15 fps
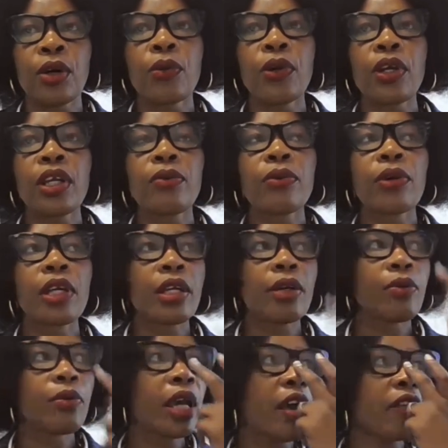
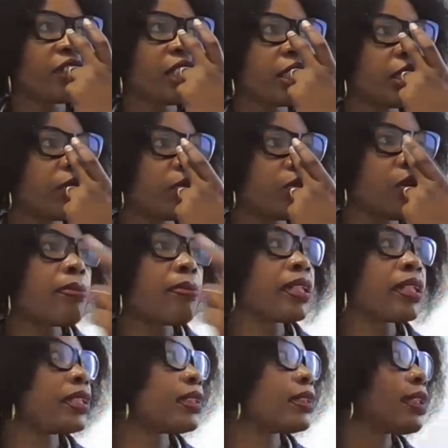We have such a
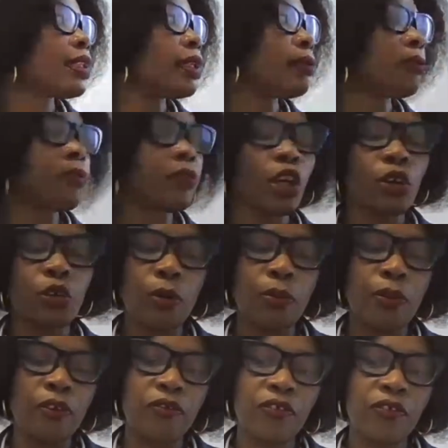robust
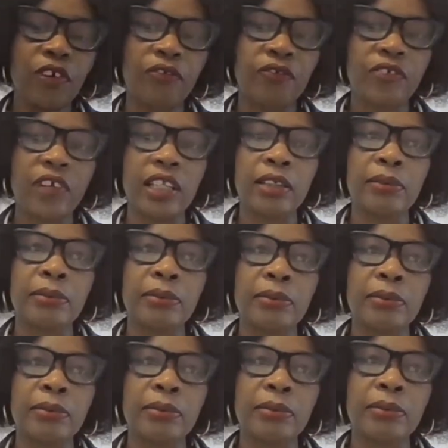group of
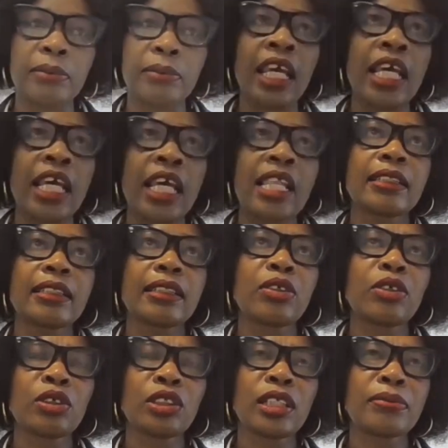alumni
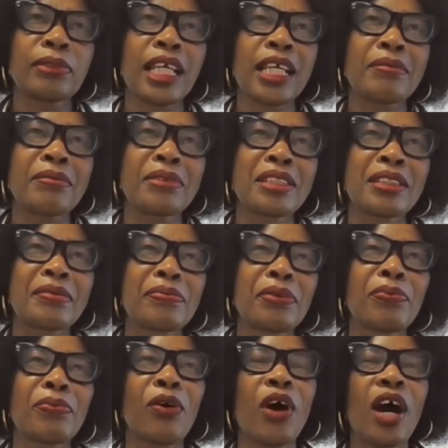that
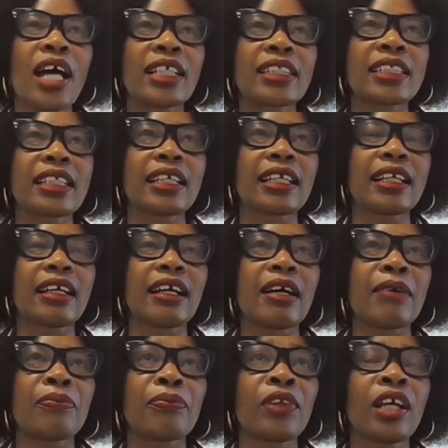sometimes people ask,
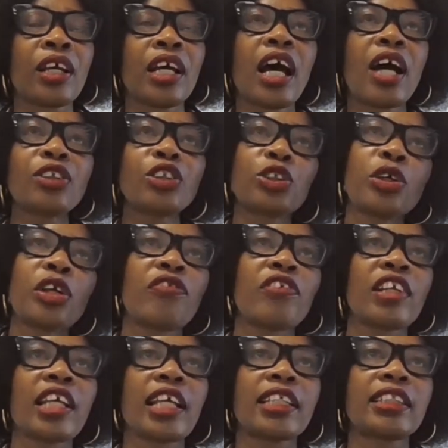how
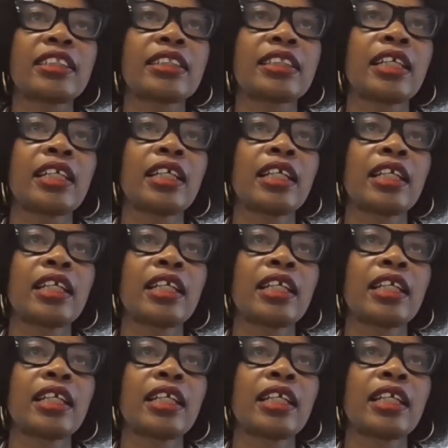did you even get